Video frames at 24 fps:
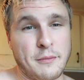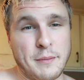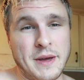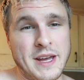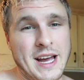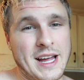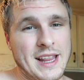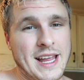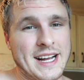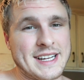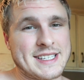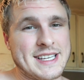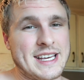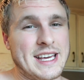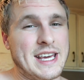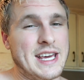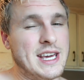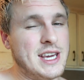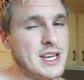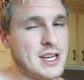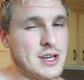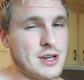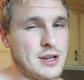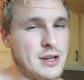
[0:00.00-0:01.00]
me, I like to
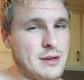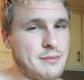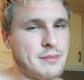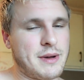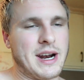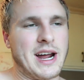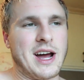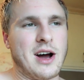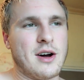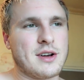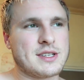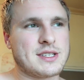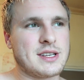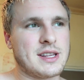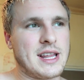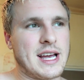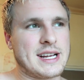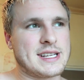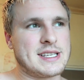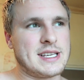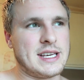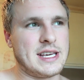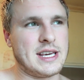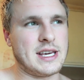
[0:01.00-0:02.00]
eat good, but I also
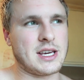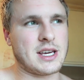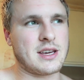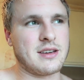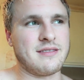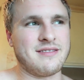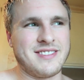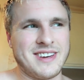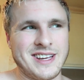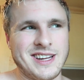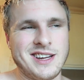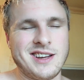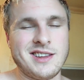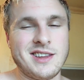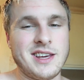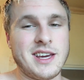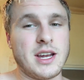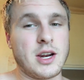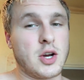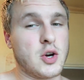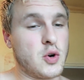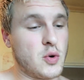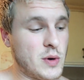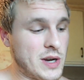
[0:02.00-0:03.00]
like to eat conveniently
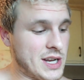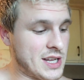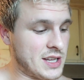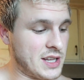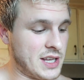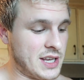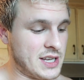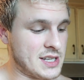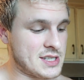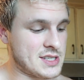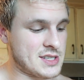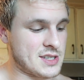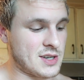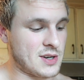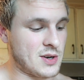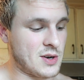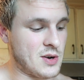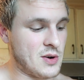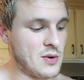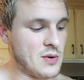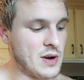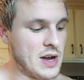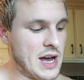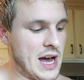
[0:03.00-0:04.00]
and quickly,
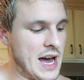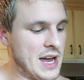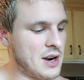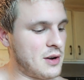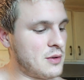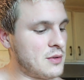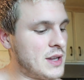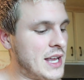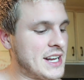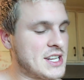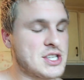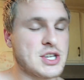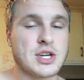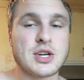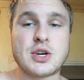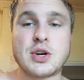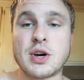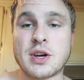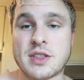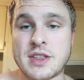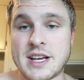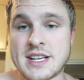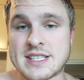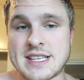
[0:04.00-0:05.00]
so I don't like to
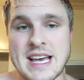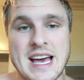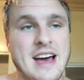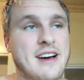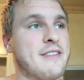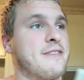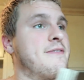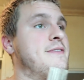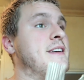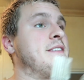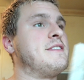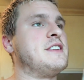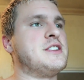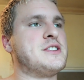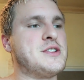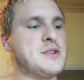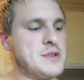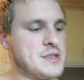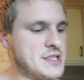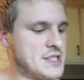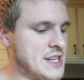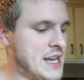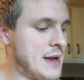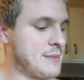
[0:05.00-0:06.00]
cook things that have
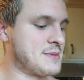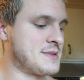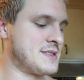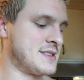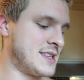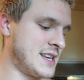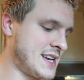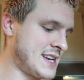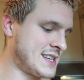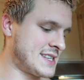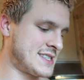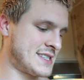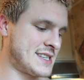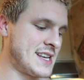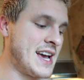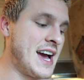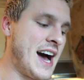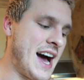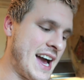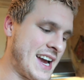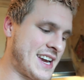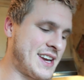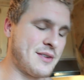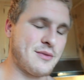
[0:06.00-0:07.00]
fifty-two steps. This,
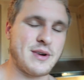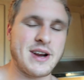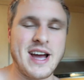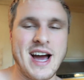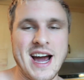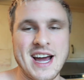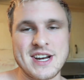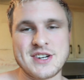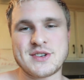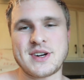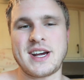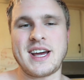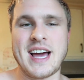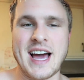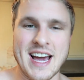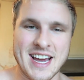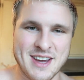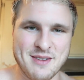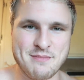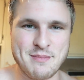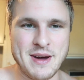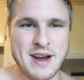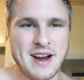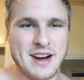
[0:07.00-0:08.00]
I can rehydrate, I
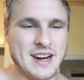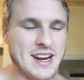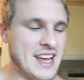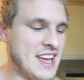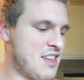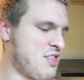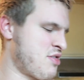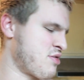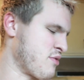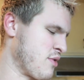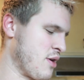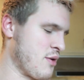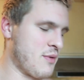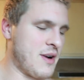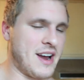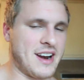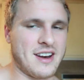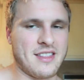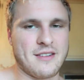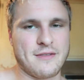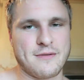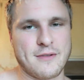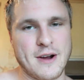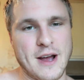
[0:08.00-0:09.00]
can marinate, throw it right
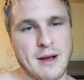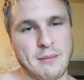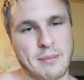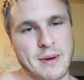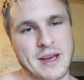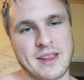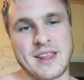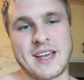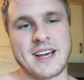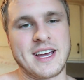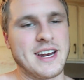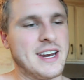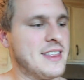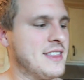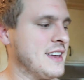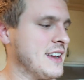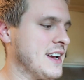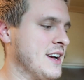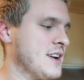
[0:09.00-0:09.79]
in the frying pan like anything